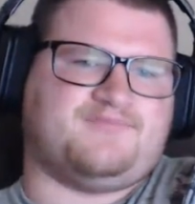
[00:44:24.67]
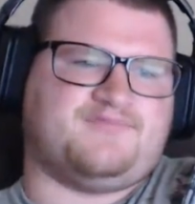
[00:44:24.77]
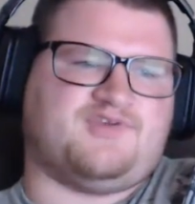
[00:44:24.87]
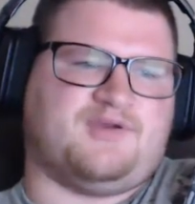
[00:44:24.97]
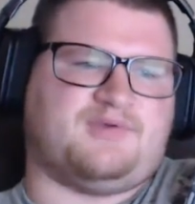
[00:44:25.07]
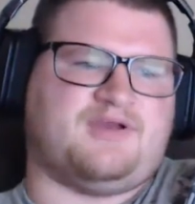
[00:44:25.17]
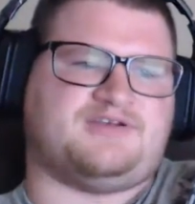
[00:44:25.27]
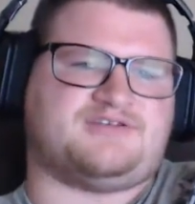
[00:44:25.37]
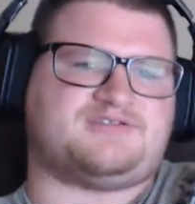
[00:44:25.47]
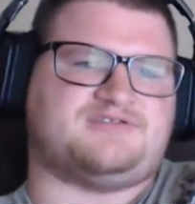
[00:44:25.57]
so I
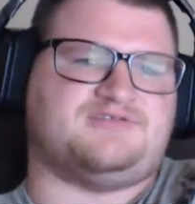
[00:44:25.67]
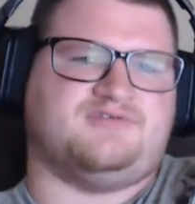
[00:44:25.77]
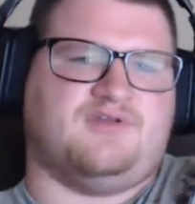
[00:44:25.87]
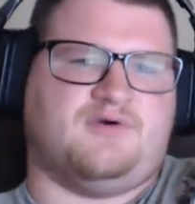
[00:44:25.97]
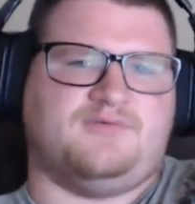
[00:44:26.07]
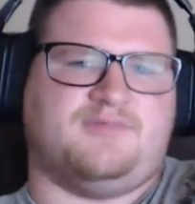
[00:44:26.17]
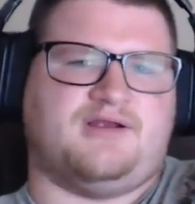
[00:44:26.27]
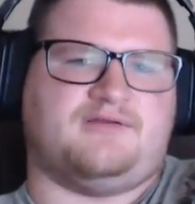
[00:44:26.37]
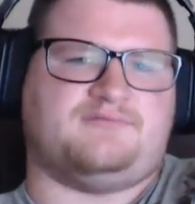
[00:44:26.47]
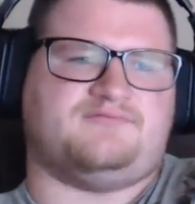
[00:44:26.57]
just lowered
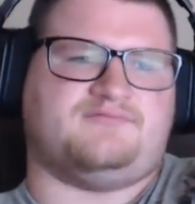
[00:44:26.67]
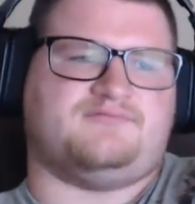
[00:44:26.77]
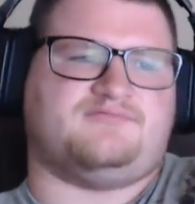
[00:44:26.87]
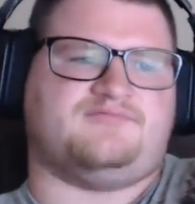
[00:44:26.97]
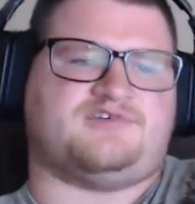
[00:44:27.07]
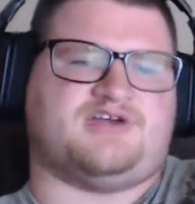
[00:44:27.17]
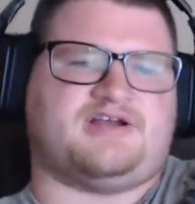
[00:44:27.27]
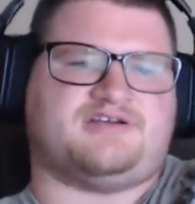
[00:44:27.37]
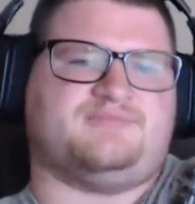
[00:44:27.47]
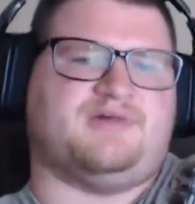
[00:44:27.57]
my retraction